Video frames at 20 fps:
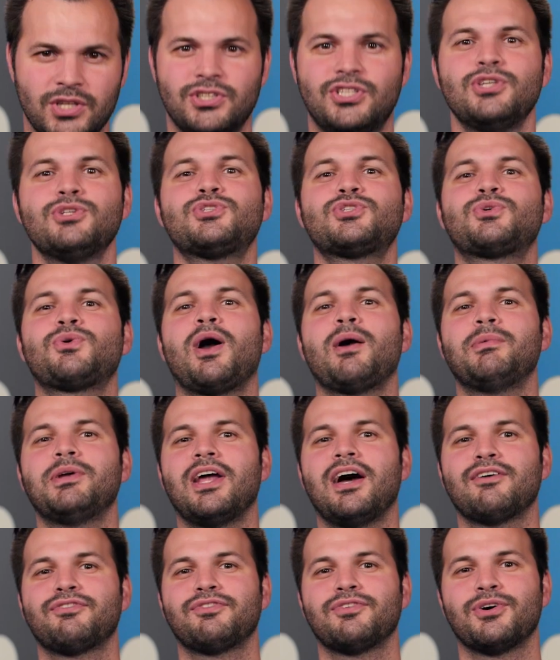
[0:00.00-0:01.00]
Do you scrub
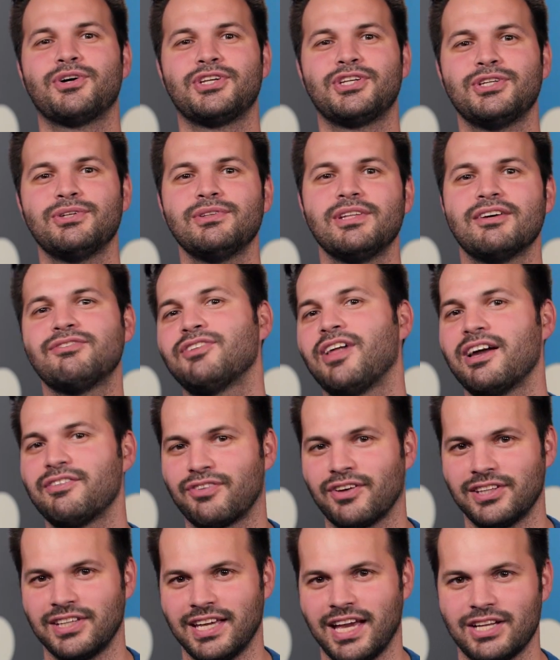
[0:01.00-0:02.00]
enough or do you live
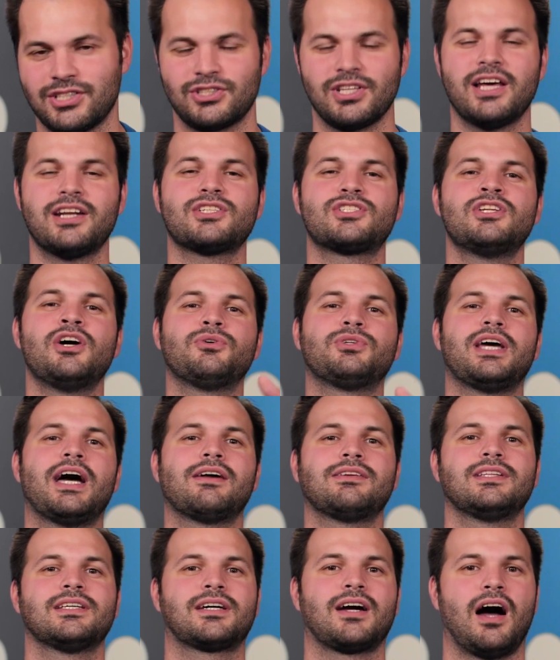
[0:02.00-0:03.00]
life on the edge? Let us know
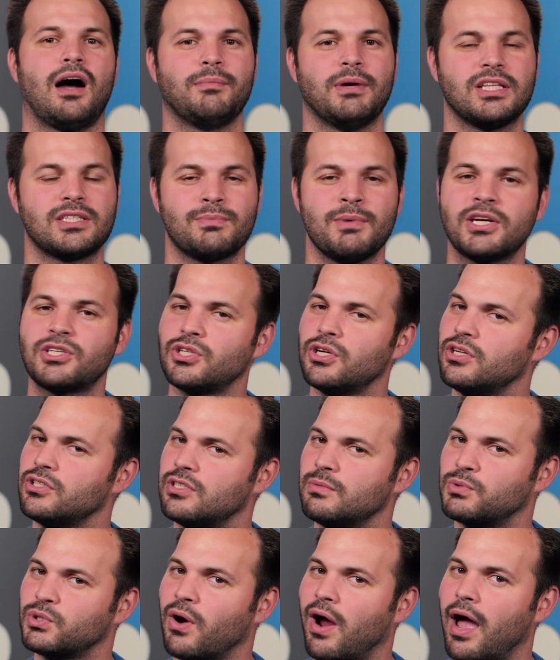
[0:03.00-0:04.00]
down in the comments. Make sure you
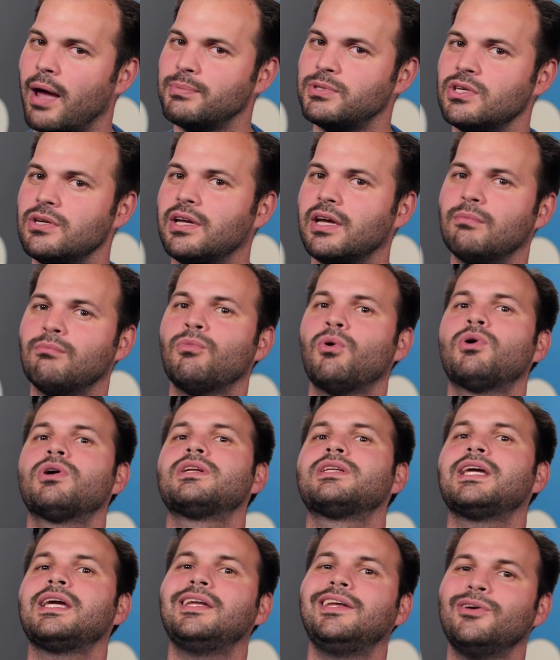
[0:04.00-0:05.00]
subscribe so you get
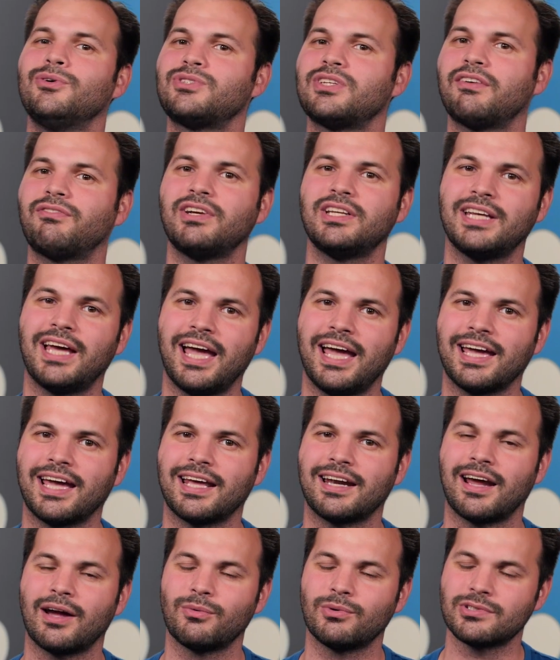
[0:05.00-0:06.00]
more D News every day,
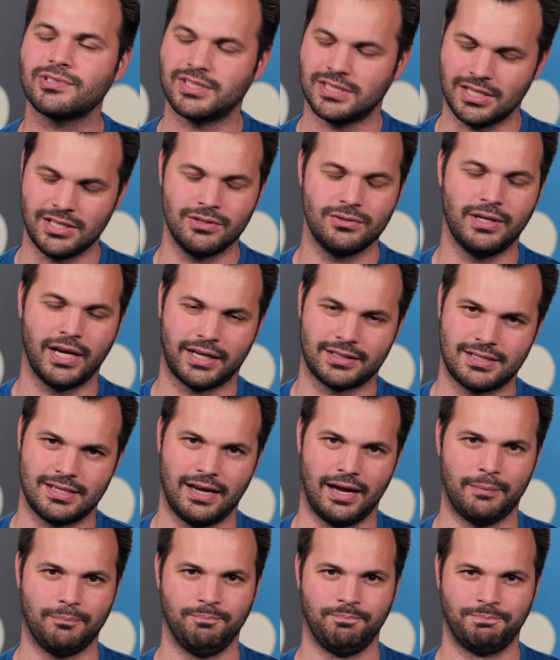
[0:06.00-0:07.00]
and I will see you next
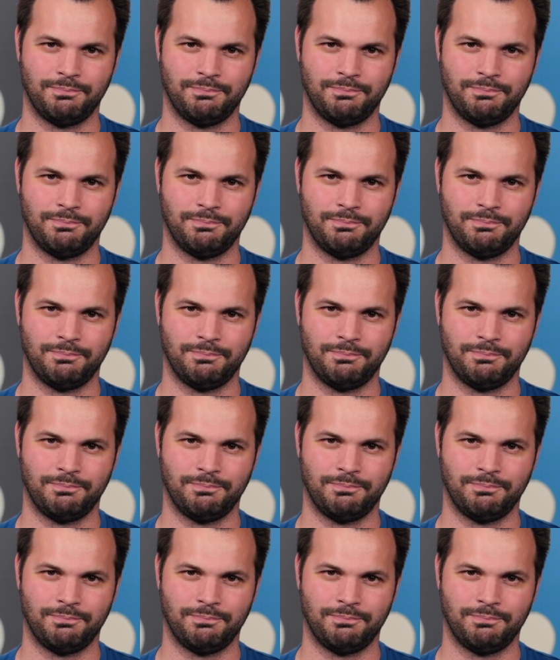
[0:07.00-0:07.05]
time.